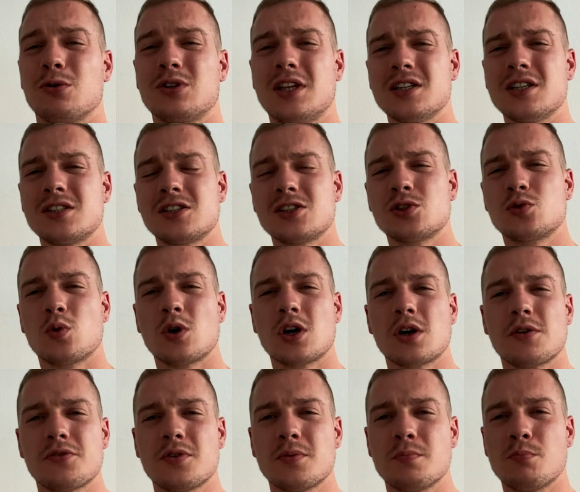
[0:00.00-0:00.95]
Now this is one
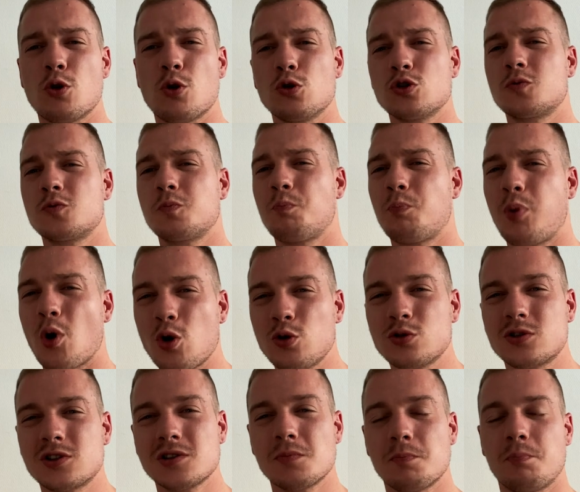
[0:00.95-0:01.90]
of the most
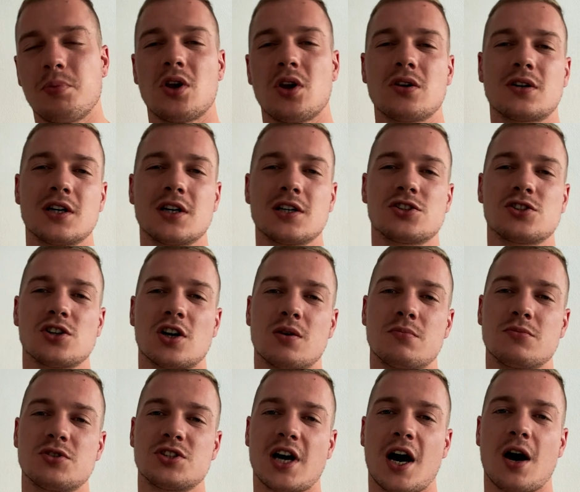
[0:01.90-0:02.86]
potent bulking
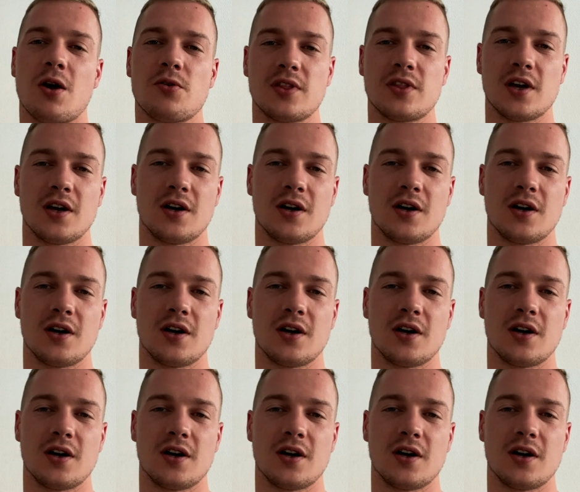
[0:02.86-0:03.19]
SARMs out